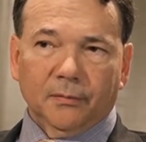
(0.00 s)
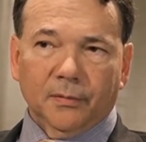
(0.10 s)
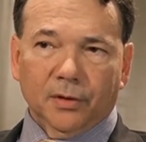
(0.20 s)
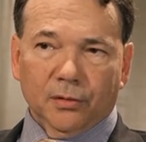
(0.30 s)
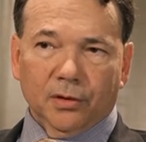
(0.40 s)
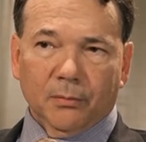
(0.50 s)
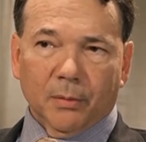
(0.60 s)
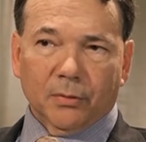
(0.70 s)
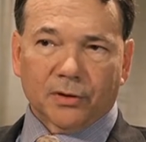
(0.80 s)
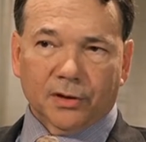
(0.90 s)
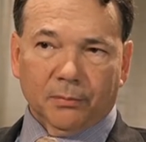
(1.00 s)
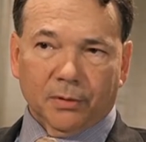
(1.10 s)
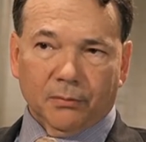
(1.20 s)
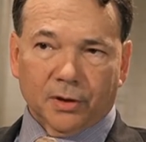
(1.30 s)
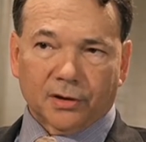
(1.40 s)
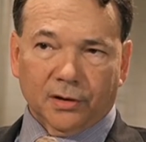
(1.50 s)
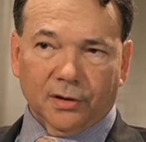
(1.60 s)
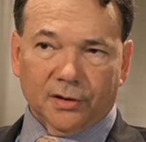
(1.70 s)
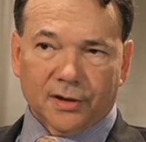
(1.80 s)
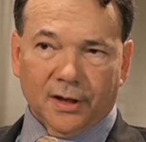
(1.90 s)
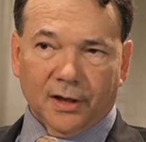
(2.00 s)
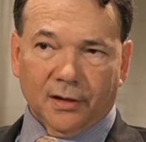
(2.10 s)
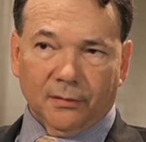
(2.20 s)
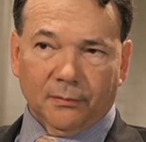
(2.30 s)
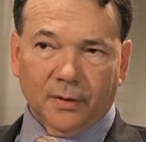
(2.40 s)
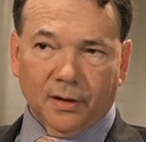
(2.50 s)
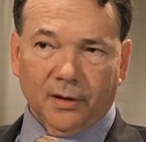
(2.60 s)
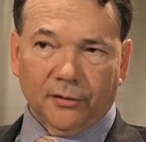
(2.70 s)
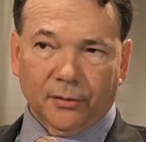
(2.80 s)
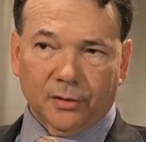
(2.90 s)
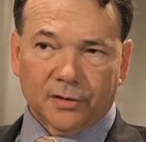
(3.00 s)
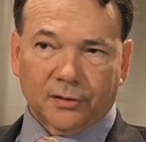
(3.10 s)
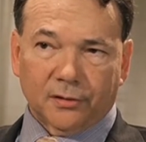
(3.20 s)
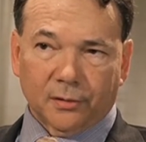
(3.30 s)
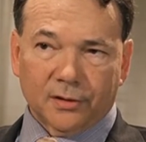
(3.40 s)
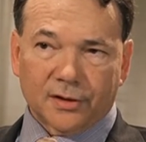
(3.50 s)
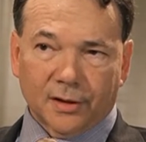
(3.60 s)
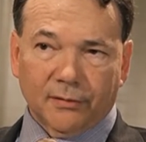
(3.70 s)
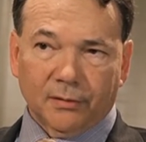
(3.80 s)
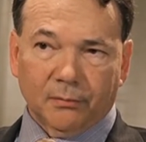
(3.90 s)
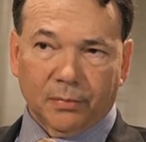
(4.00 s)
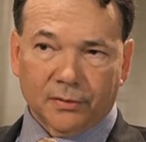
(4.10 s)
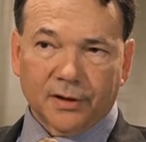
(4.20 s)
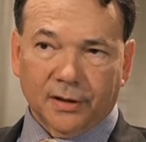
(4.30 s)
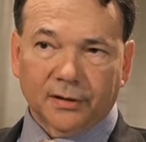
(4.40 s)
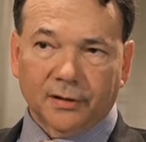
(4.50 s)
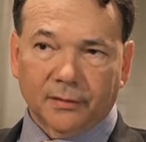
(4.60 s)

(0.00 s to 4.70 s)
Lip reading: union membership in Michigan is down 37%.